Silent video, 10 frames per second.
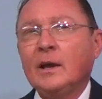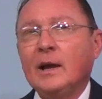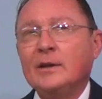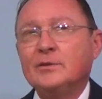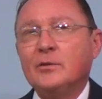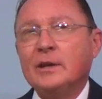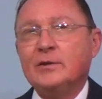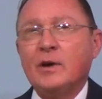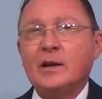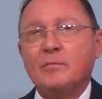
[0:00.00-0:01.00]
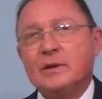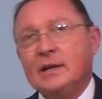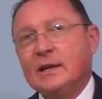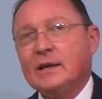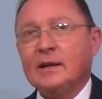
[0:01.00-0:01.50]
And so they try to
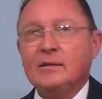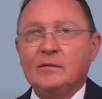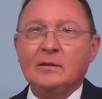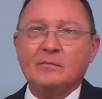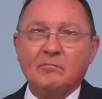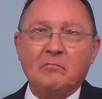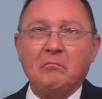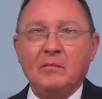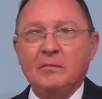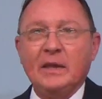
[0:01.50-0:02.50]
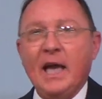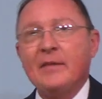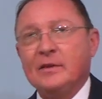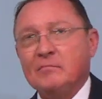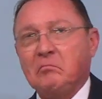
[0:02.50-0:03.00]
pretend like they
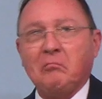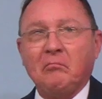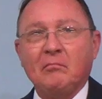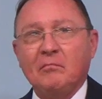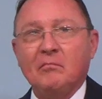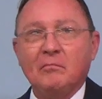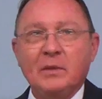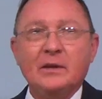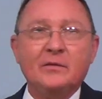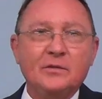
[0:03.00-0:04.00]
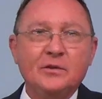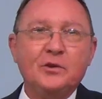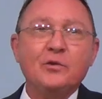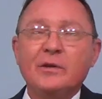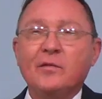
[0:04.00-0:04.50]
haven't been
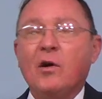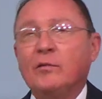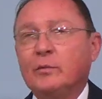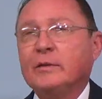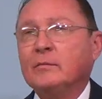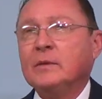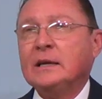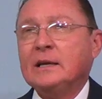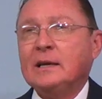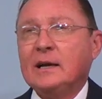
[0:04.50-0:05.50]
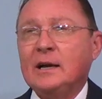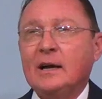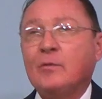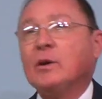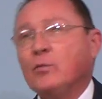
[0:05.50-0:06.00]
too involved with them. Uh,
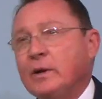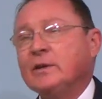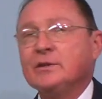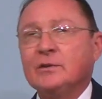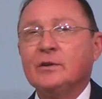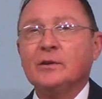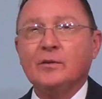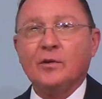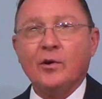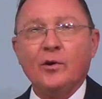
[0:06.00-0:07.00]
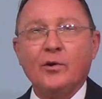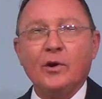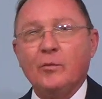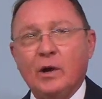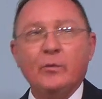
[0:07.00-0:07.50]
I want to witness to
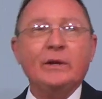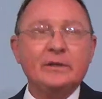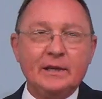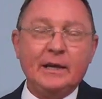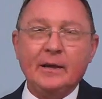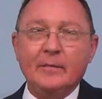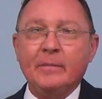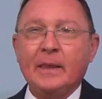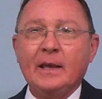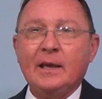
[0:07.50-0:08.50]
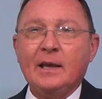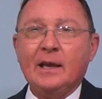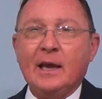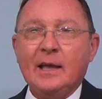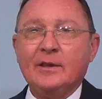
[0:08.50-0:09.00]
her, I want to witness to him.
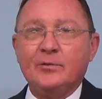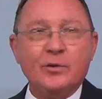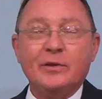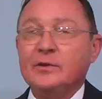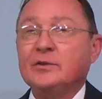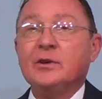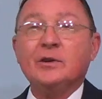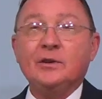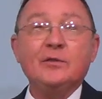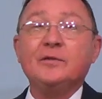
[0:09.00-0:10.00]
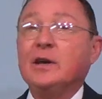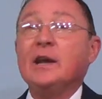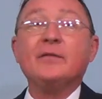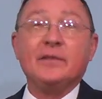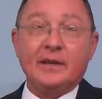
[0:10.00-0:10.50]
And the truth is, you've done
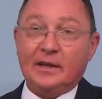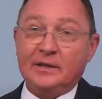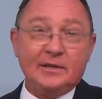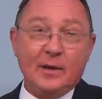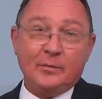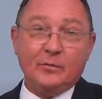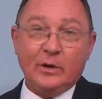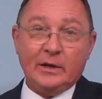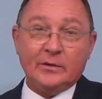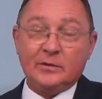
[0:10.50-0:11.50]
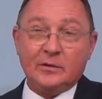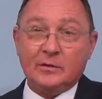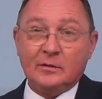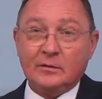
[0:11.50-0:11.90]
everything except witness.